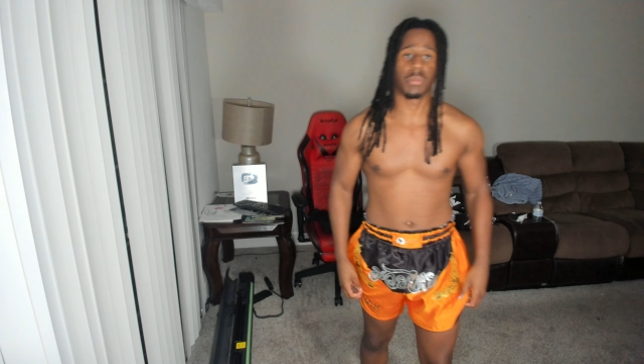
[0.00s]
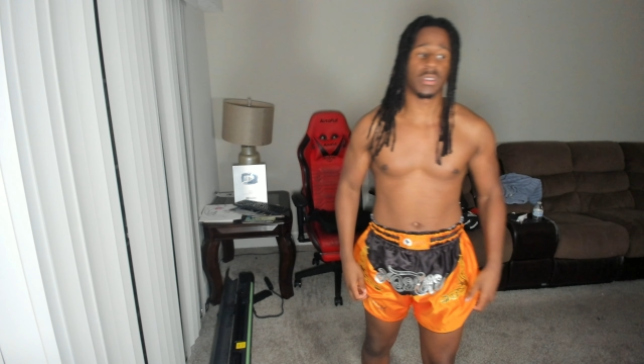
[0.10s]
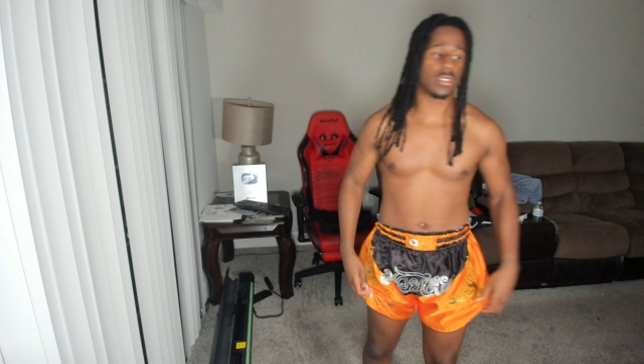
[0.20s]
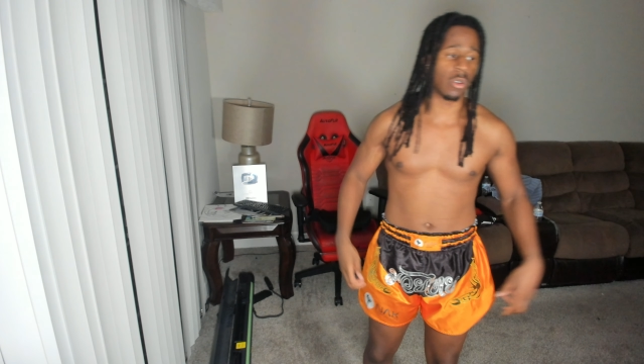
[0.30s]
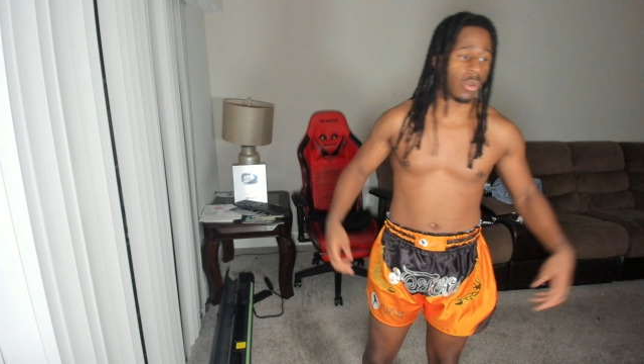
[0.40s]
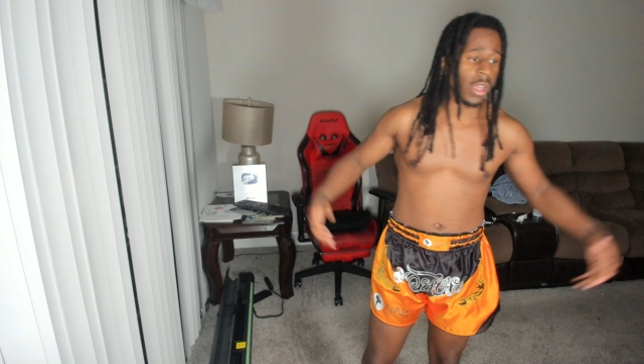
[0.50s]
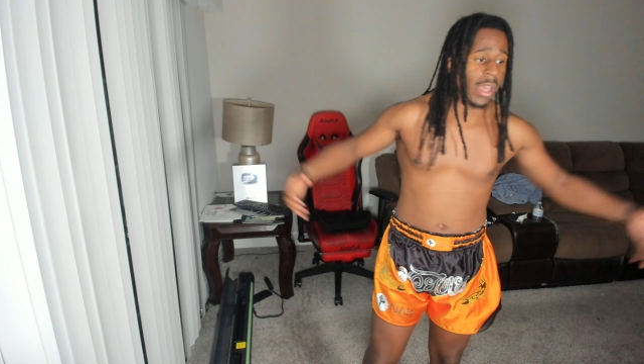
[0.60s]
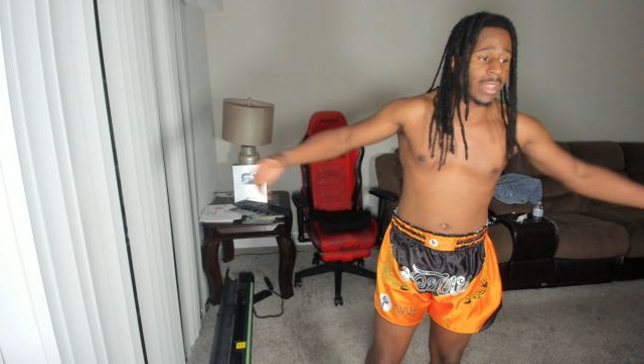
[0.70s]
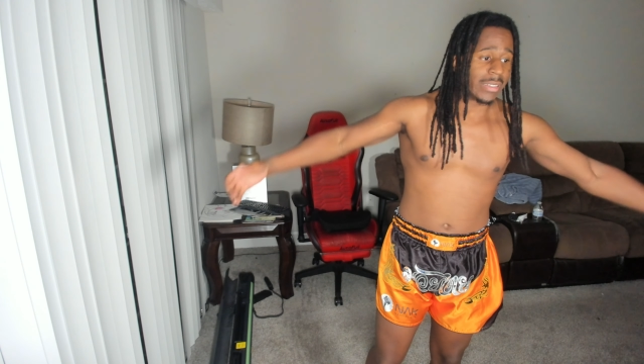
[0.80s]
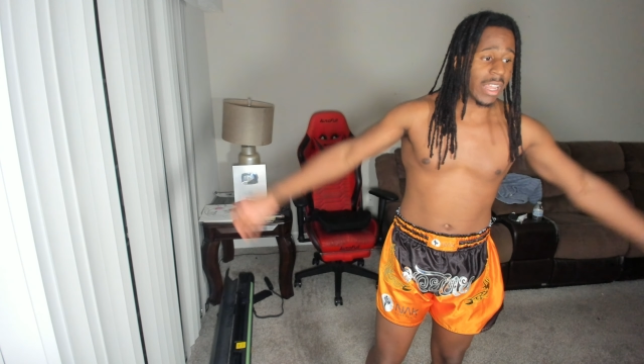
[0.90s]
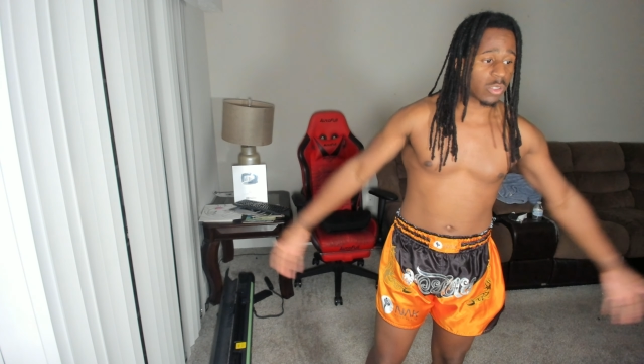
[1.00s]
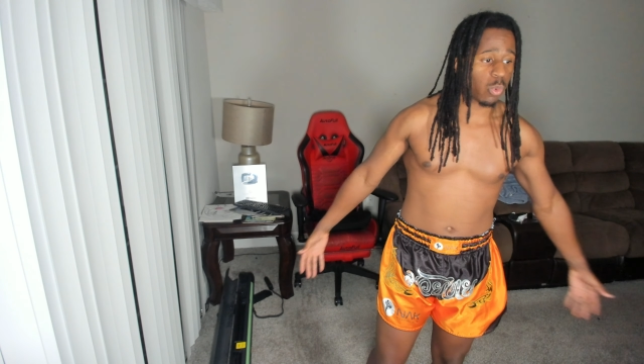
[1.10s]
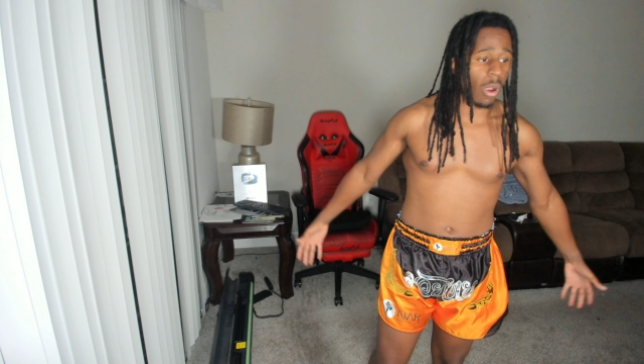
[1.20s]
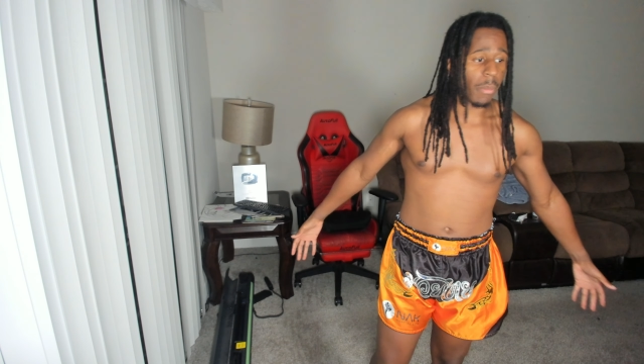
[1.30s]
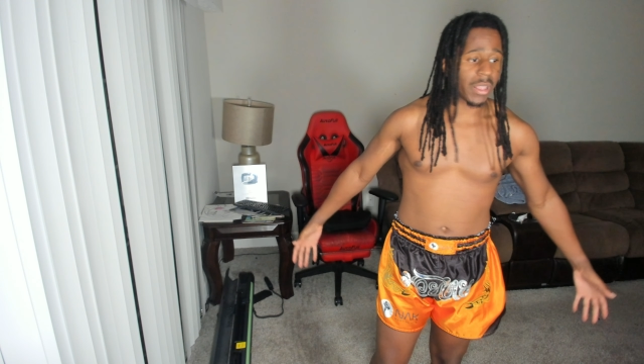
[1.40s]
So that's where
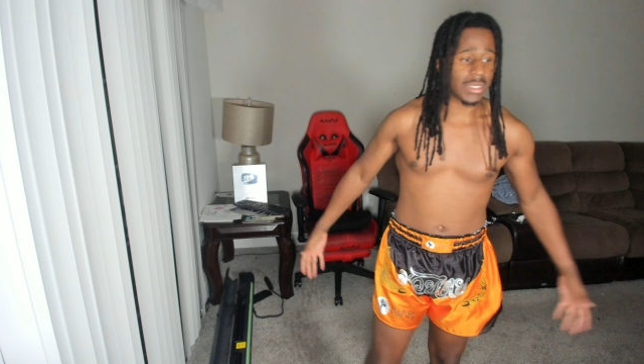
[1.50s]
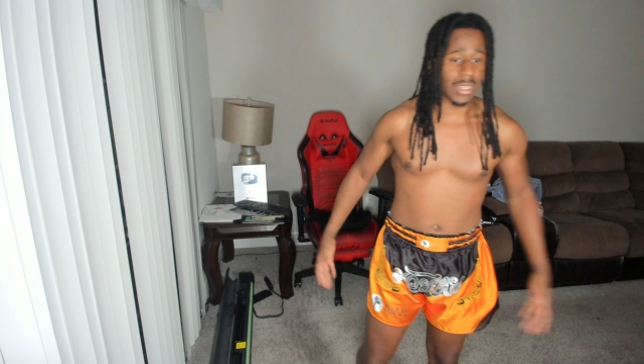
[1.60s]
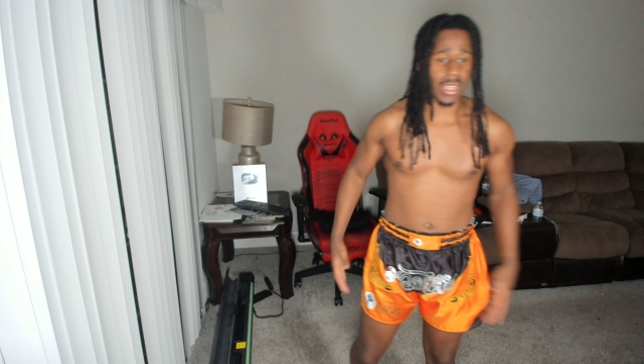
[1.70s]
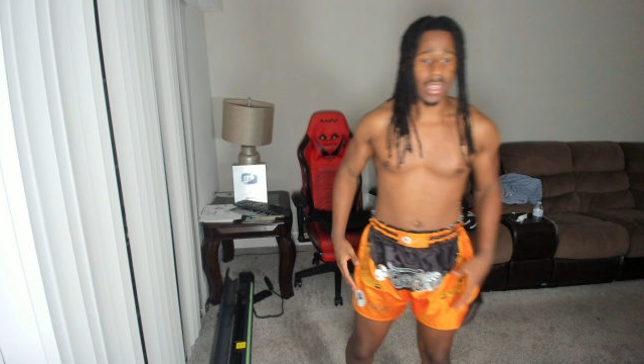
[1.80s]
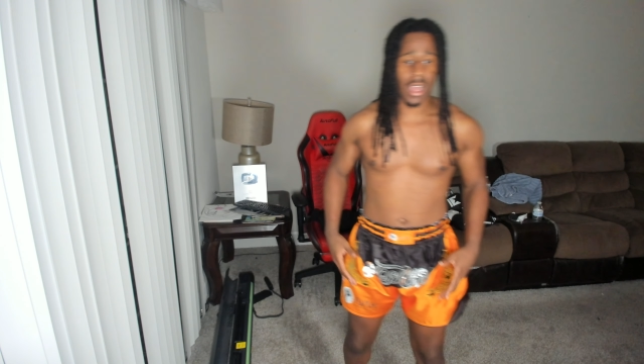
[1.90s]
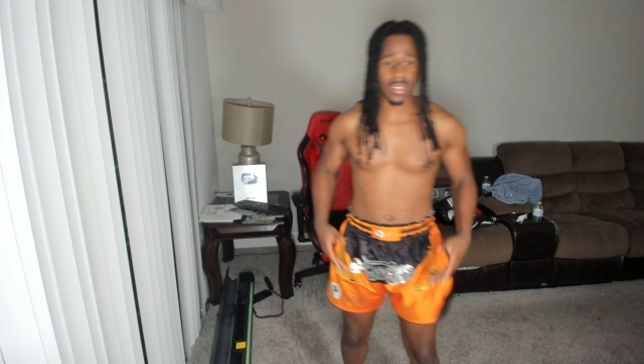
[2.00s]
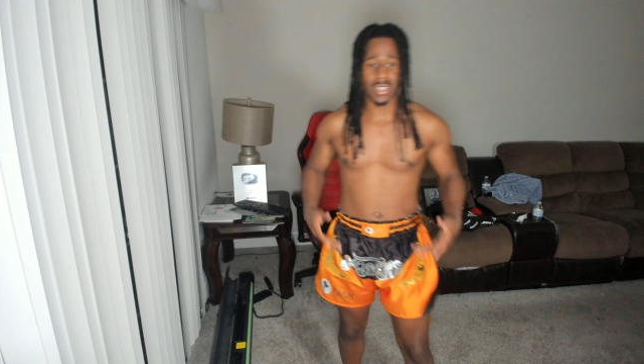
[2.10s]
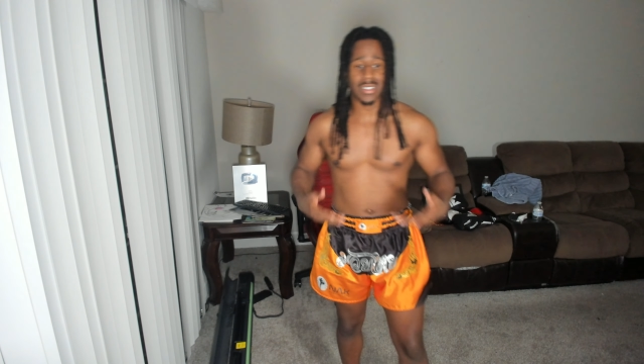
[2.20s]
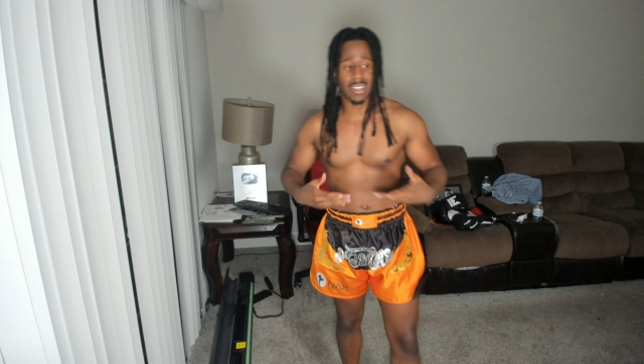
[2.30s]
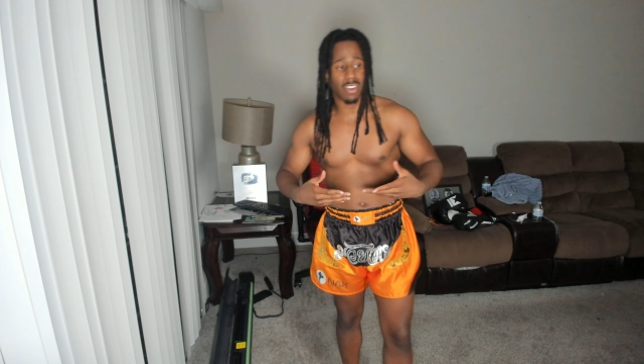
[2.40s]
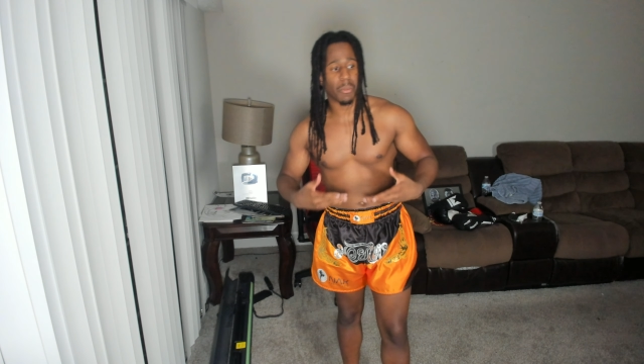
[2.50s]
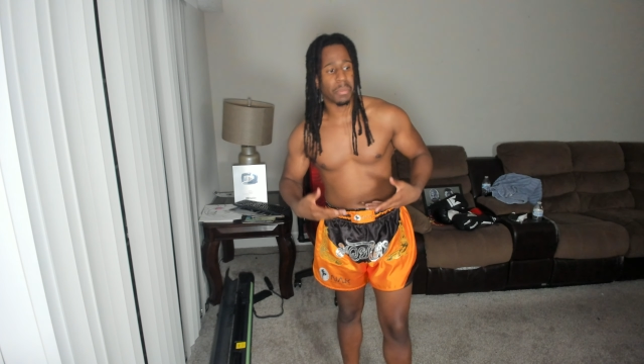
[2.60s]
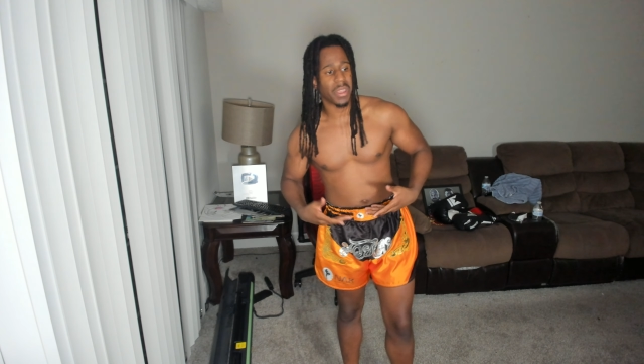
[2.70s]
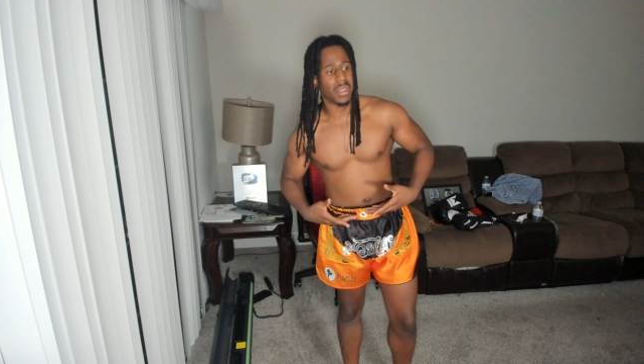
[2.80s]
I'm at today, guys. That's going to be